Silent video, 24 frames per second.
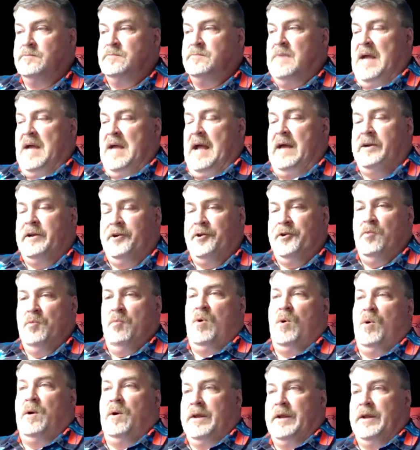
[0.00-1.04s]
how to do
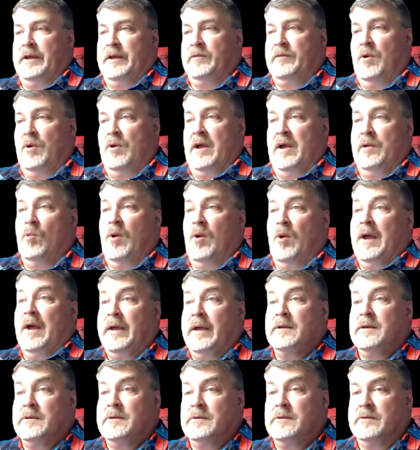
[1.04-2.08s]
marketing the right way